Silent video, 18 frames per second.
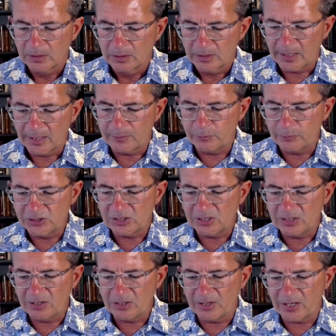and we
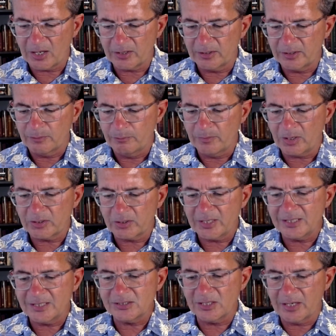see that
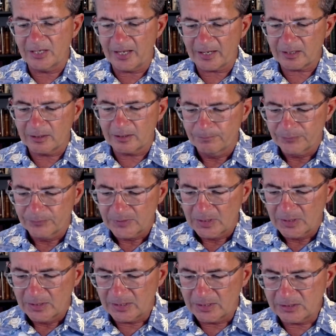Melchizedek
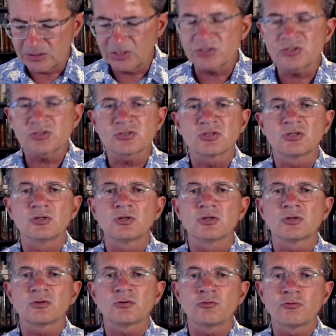is this
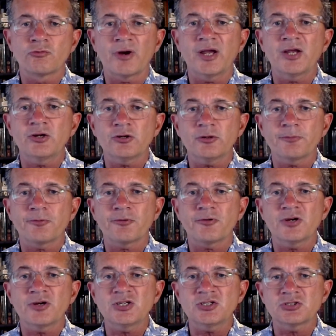greater
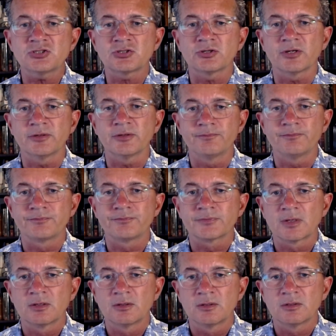priesthood.
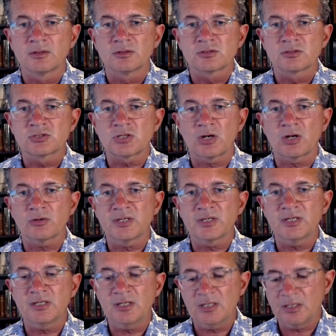So
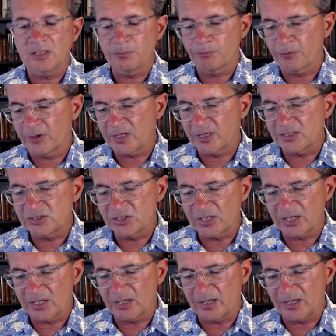he brings
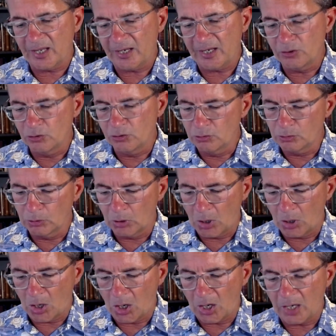in a new
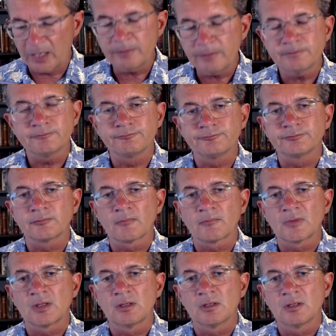law.
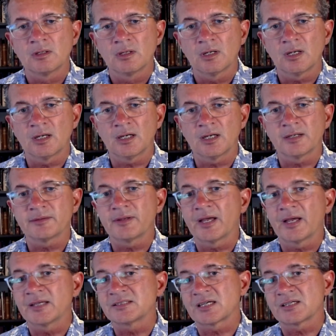
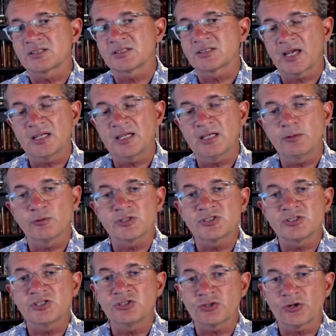As I said, he
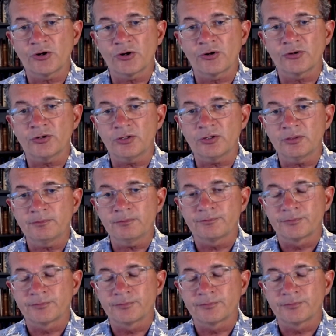was eternal.